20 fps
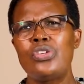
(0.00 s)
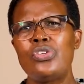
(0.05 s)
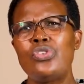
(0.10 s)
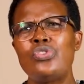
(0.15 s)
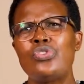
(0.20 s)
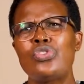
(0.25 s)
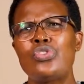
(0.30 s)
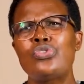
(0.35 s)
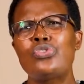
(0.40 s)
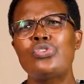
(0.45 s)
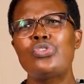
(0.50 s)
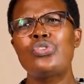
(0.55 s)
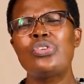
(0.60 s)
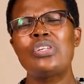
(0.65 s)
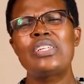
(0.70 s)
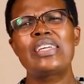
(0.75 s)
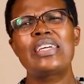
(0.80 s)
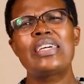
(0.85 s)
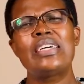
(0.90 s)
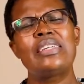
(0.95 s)
you should
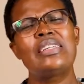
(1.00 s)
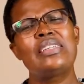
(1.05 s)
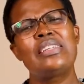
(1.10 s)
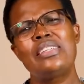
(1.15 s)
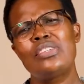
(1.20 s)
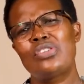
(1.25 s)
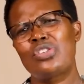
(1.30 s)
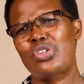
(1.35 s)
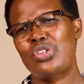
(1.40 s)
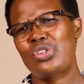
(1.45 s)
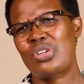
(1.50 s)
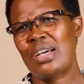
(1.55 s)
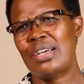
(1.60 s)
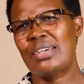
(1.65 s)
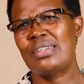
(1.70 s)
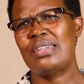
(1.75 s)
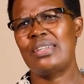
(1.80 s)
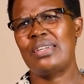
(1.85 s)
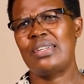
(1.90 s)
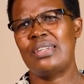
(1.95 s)
not get
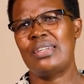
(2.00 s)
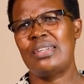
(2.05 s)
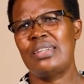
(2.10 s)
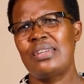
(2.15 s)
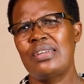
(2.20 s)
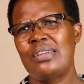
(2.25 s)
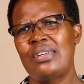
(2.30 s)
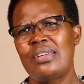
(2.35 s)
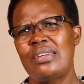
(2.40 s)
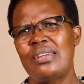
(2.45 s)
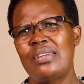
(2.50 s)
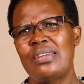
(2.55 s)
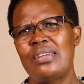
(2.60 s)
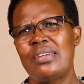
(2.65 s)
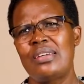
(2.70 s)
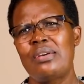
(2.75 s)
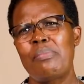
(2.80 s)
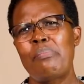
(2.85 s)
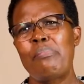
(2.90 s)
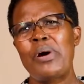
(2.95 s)
distracted
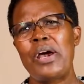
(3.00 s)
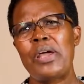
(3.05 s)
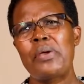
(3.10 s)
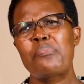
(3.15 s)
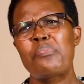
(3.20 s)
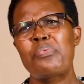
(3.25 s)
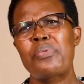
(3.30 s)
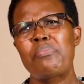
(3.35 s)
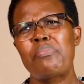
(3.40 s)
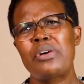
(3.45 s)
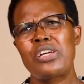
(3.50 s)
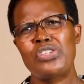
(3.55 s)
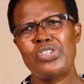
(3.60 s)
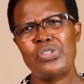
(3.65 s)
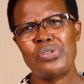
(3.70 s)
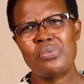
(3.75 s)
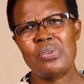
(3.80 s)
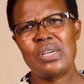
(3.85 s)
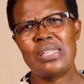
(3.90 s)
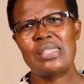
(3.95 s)
by
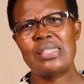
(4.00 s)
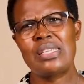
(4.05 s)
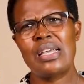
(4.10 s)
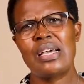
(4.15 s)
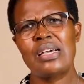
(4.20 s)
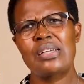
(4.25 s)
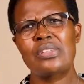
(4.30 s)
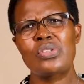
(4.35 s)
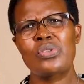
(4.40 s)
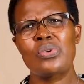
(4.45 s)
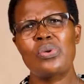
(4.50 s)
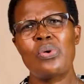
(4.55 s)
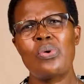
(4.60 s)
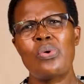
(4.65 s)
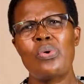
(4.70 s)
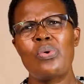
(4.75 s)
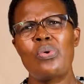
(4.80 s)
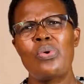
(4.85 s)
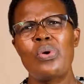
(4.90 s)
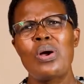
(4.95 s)
premature sex
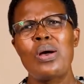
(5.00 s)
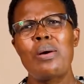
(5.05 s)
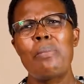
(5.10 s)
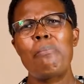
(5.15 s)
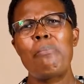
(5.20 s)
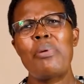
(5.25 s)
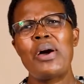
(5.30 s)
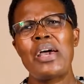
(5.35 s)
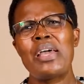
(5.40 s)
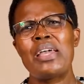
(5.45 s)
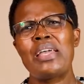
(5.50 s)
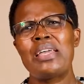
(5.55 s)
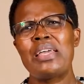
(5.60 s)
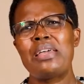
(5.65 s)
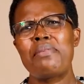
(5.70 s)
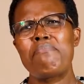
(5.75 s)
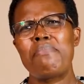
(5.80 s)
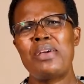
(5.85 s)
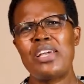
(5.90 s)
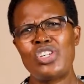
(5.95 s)
or by
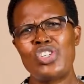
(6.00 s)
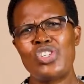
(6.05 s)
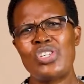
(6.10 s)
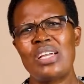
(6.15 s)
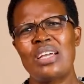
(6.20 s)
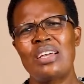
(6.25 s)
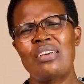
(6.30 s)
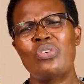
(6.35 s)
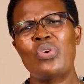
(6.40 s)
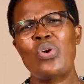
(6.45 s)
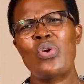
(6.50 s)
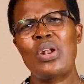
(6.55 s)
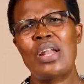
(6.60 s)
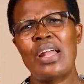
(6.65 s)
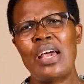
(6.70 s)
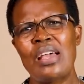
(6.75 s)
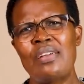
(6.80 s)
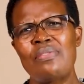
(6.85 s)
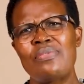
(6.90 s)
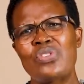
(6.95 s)
enmeshing your
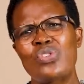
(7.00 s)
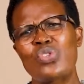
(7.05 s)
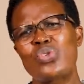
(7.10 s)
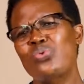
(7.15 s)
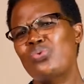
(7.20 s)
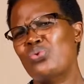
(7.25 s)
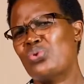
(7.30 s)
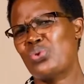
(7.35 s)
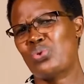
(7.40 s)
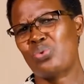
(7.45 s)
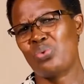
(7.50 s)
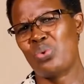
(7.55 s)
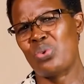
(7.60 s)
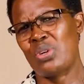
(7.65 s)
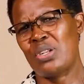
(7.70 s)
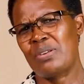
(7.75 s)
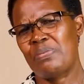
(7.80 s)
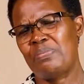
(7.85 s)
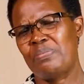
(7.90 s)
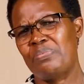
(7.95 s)
lives too
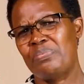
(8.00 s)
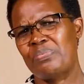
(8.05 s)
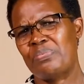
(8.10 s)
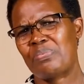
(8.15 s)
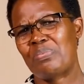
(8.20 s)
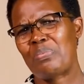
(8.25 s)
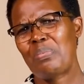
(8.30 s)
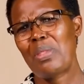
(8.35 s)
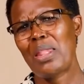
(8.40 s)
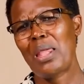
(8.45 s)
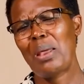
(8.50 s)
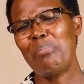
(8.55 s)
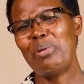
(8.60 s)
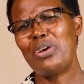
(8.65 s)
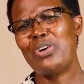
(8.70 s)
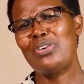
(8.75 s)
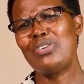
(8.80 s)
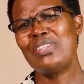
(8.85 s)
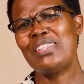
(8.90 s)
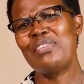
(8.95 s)
soon.
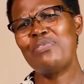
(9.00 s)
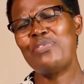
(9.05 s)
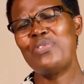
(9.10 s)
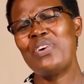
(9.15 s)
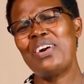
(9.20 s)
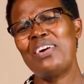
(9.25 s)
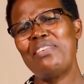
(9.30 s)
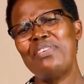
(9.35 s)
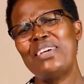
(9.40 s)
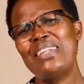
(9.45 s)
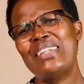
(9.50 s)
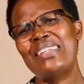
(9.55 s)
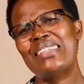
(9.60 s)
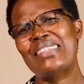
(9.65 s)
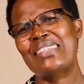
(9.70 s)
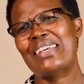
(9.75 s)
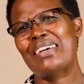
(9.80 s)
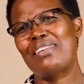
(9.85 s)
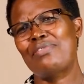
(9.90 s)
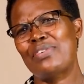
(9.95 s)
Because if you haven't
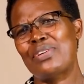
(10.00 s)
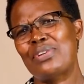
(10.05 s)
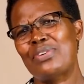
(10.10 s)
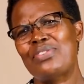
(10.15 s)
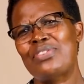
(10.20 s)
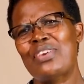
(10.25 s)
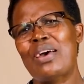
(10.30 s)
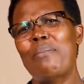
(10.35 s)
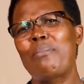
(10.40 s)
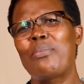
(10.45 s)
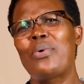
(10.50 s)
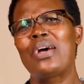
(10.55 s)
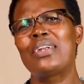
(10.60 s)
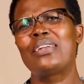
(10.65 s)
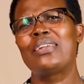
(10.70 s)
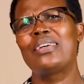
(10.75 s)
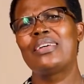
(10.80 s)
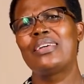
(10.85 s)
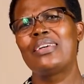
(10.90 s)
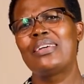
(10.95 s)
discovered someone,